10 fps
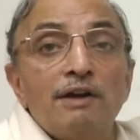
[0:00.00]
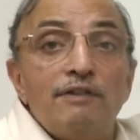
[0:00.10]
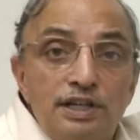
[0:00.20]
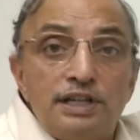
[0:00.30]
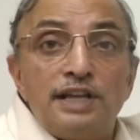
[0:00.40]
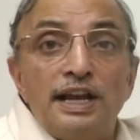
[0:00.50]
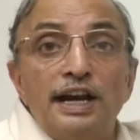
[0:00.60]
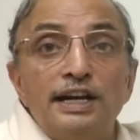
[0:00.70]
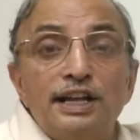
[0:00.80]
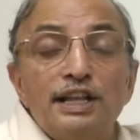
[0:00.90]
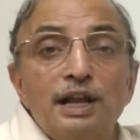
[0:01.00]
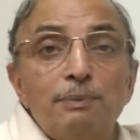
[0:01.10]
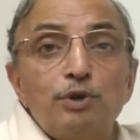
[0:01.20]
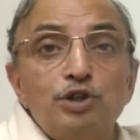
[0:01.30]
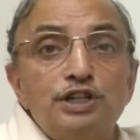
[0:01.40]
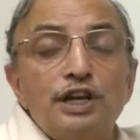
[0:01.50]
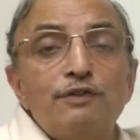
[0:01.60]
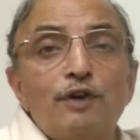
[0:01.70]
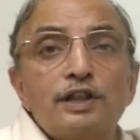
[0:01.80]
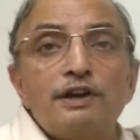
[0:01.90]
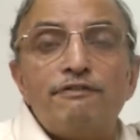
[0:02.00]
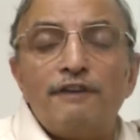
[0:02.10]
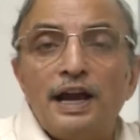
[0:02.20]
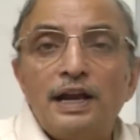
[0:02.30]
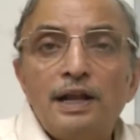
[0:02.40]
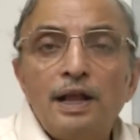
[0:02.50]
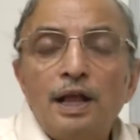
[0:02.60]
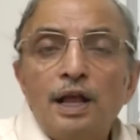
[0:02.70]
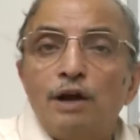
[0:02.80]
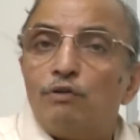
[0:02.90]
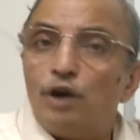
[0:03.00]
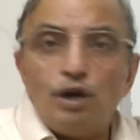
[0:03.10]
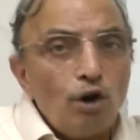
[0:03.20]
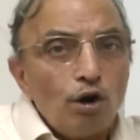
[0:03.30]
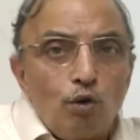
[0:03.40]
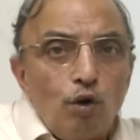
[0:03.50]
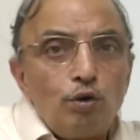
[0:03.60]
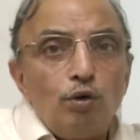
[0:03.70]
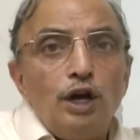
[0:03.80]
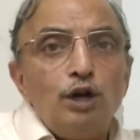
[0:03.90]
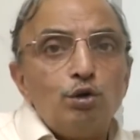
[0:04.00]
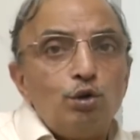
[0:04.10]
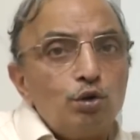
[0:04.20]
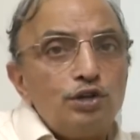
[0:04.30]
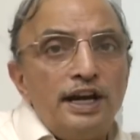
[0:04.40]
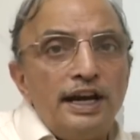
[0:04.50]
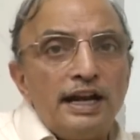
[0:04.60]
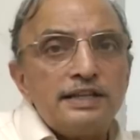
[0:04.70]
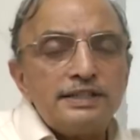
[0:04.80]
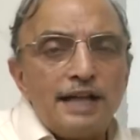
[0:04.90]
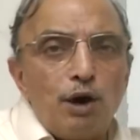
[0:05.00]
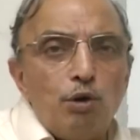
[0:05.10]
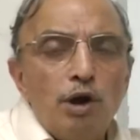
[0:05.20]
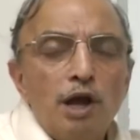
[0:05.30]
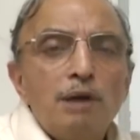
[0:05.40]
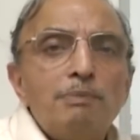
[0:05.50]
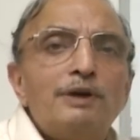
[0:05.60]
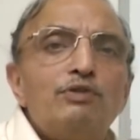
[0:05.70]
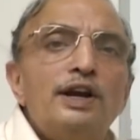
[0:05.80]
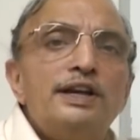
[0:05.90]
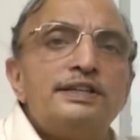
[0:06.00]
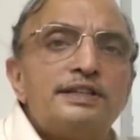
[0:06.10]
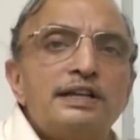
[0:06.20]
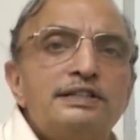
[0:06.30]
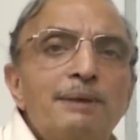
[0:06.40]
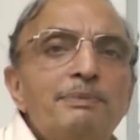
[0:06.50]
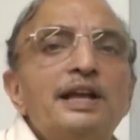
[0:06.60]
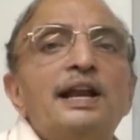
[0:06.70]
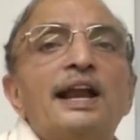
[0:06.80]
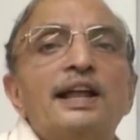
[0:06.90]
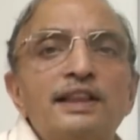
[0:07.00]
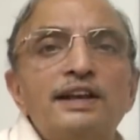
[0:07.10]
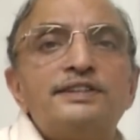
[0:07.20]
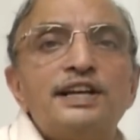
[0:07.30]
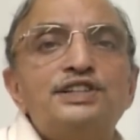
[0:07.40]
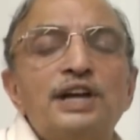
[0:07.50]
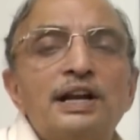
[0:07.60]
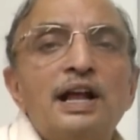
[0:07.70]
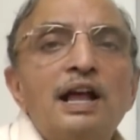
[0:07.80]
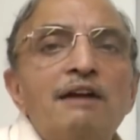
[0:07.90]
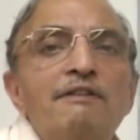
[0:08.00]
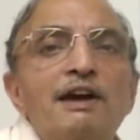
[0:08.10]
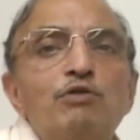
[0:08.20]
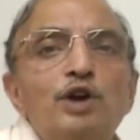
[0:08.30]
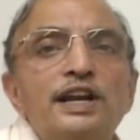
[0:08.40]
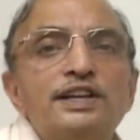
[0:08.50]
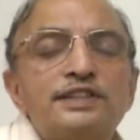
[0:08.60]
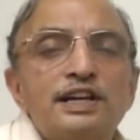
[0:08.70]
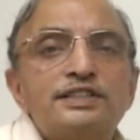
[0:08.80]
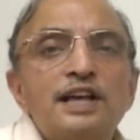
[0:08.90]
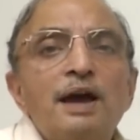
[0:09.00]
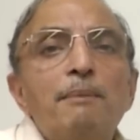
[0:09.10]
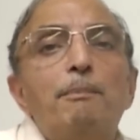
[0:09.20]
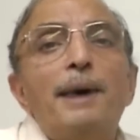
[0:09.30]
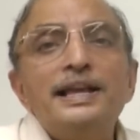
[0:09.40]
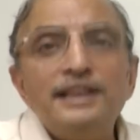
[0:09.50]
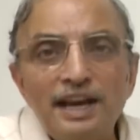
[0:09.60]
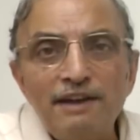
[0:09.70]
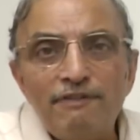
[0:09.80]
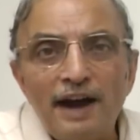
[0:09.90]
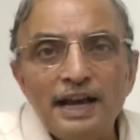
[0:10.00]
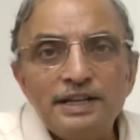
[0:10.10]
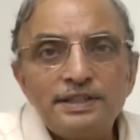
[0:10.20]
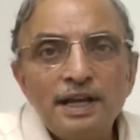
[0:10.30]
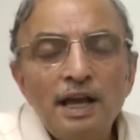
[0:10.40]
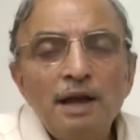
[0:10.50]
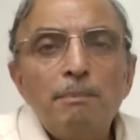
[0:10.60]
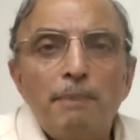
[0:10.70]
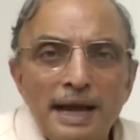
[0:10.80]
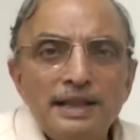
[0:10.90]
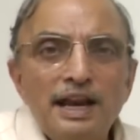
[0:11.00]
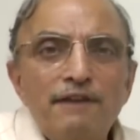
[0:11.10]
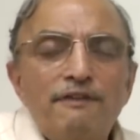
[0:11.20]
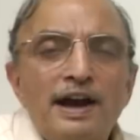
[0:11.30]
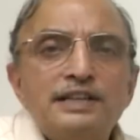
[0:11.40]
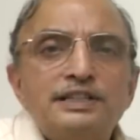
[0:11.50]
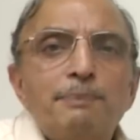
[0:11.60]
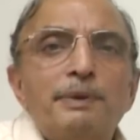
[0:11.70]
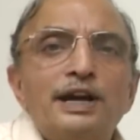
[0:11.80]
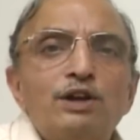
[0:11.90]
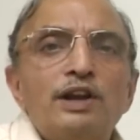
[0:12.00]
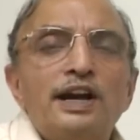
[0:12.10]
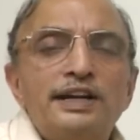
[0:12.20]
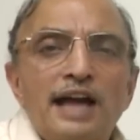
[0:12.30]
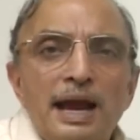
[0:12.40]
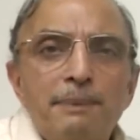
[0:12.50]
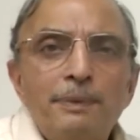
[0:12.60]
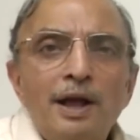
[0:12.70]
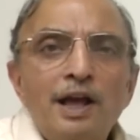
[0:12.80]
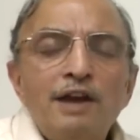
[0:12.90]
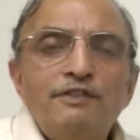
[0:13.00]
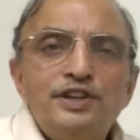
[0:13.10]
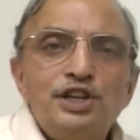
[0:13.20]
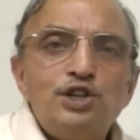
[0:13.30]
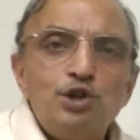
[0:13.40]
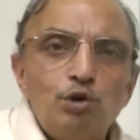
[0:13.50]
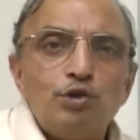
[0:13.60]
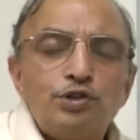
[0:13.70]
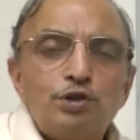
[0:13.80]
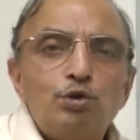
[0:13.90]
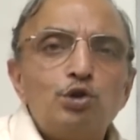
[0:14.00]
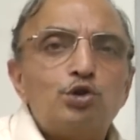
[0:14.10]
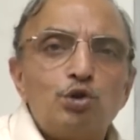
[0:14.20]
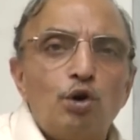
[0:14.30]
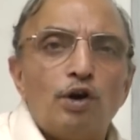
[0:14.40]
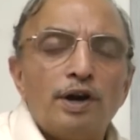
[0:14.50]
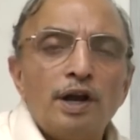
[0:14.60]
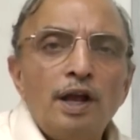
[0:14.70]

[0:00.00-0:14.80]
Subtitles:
which is an internal position for the file. We will not go into those details now, but we will discuss them in another session where we discuss binary files. Binary files is a particular type which is used to store